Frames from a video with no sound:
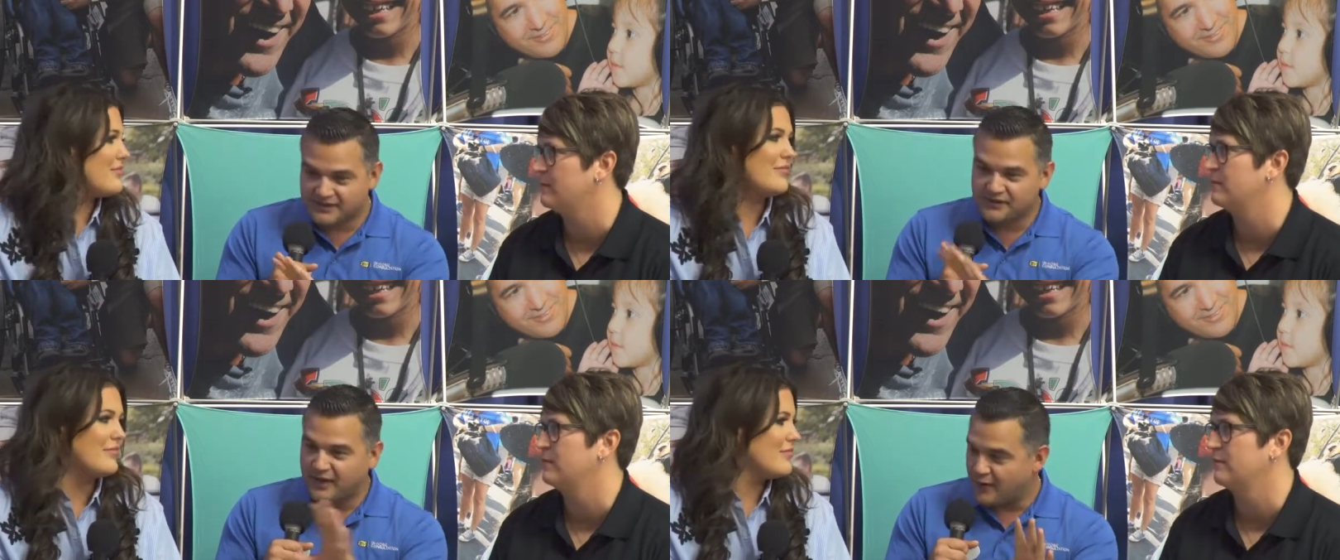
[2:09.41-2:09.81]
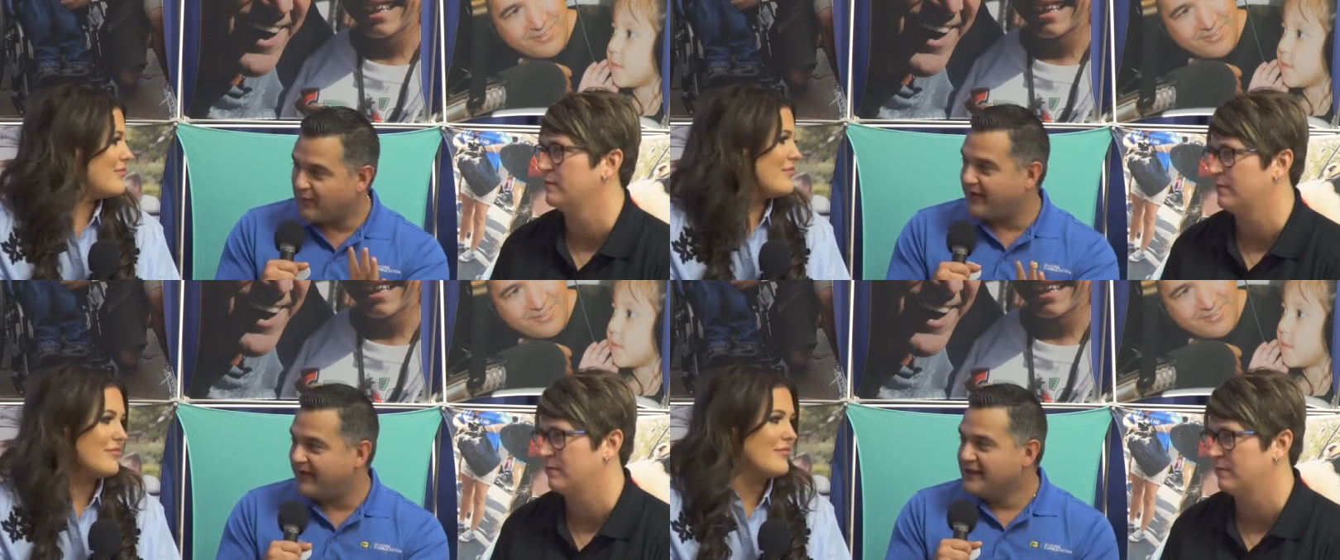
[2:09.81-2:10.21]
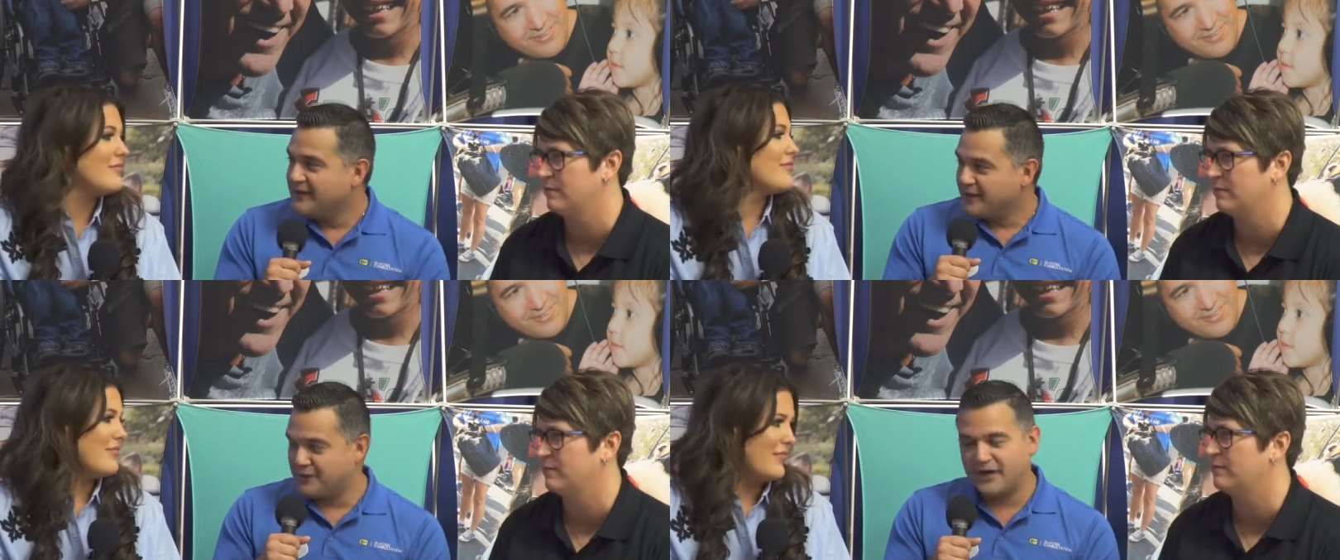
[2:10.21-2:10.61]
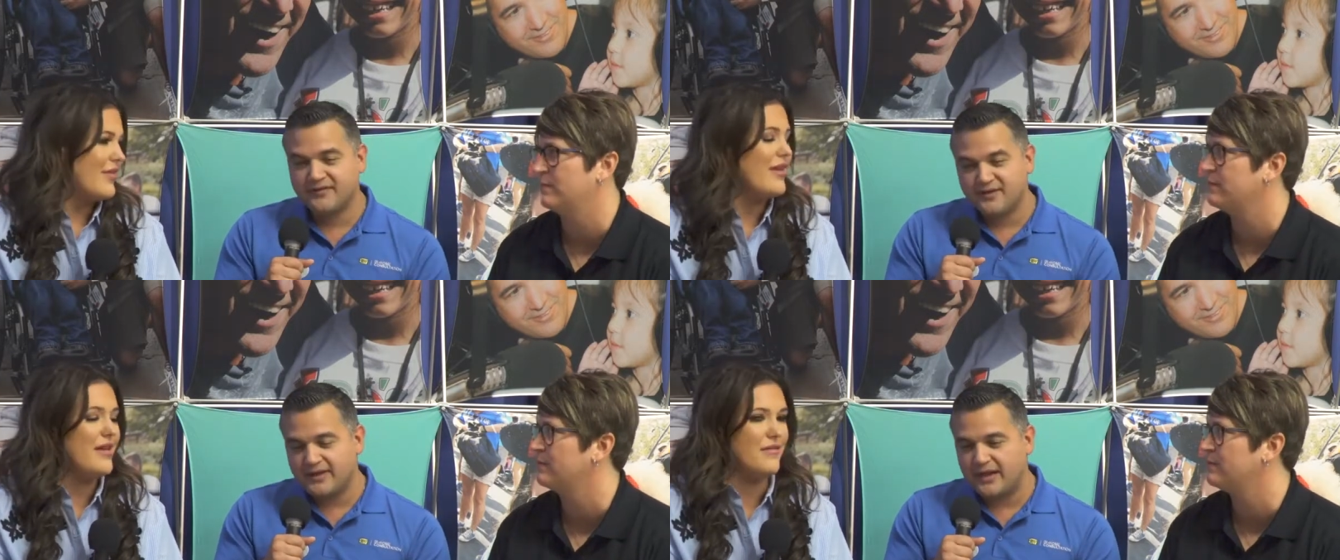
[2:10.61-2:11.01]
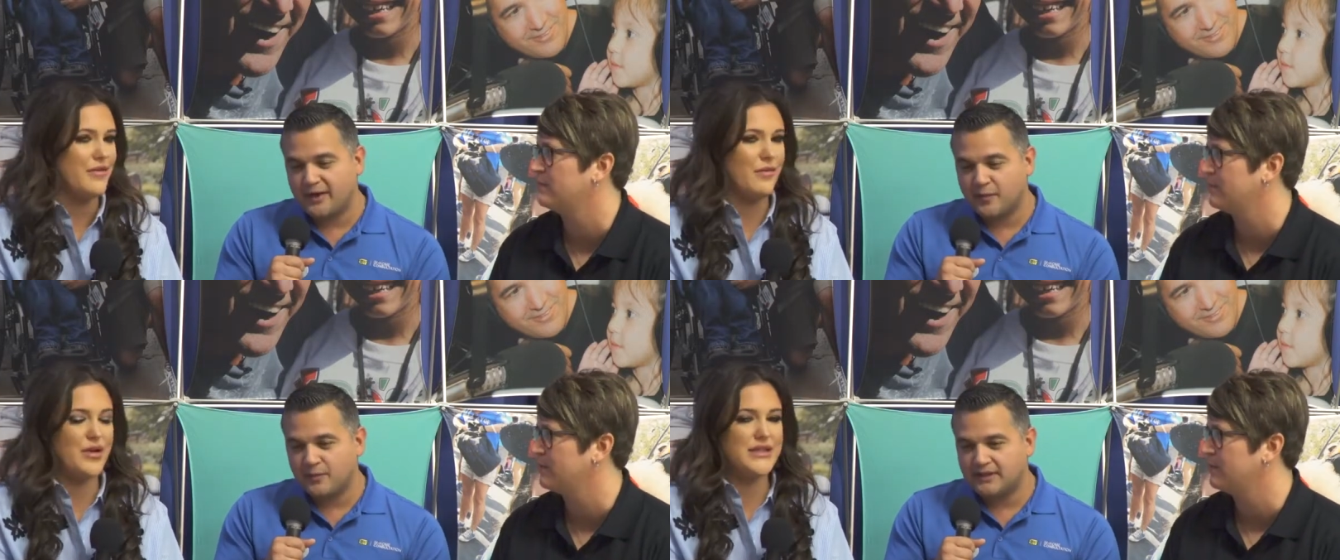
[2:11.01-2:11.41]
Speaker 1: so that way they're covered
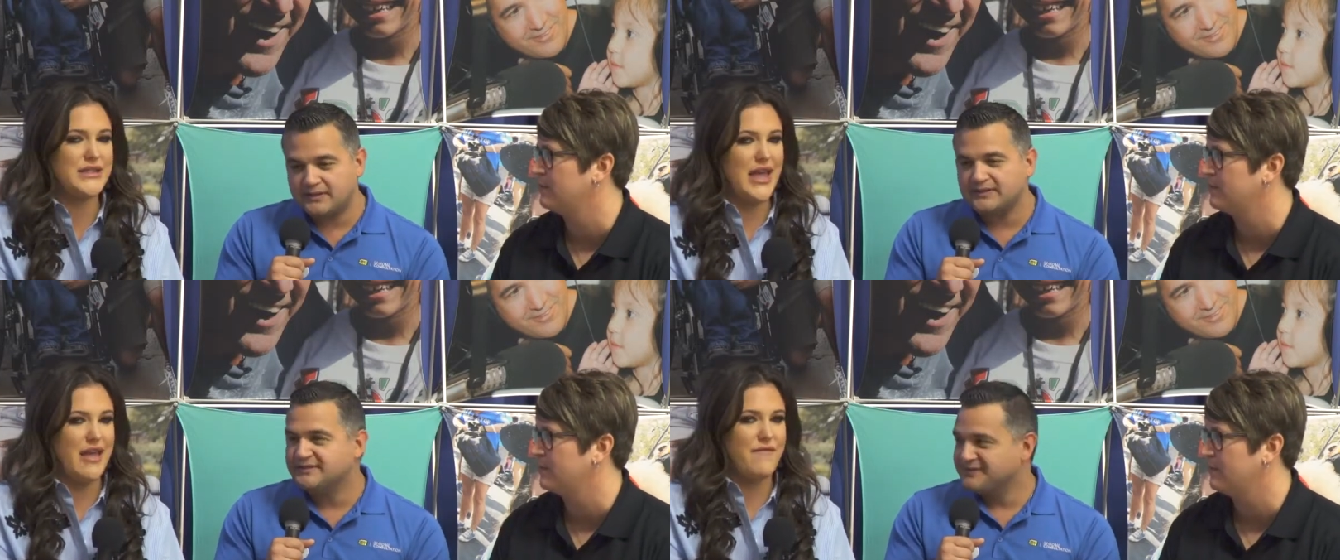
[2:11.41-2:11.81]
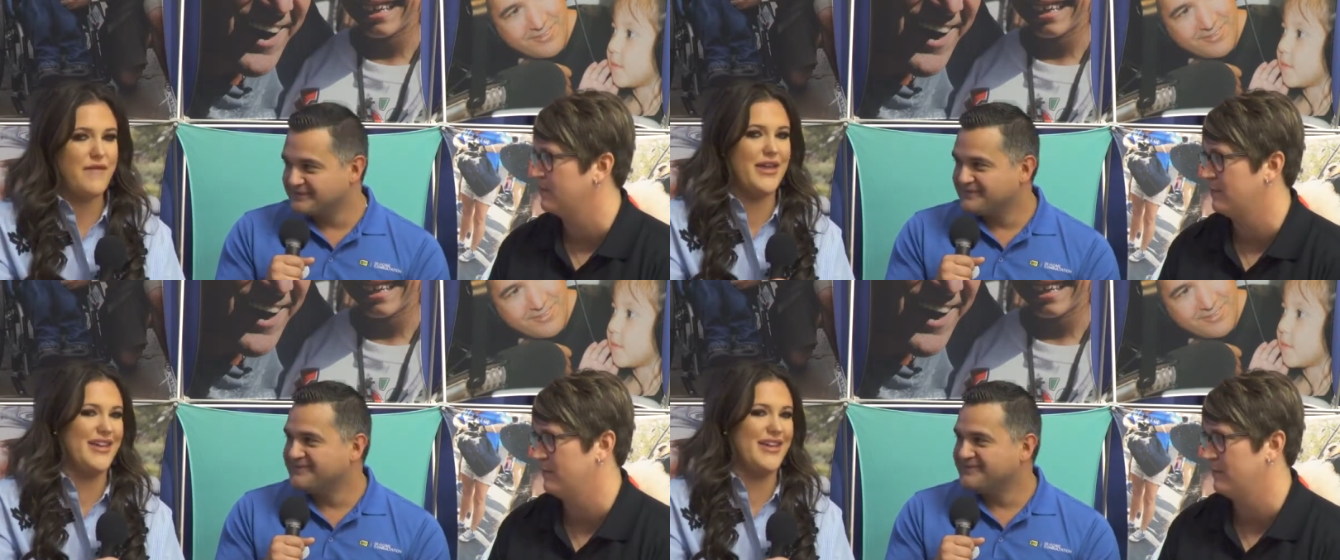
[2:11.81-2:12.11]
there. but safe.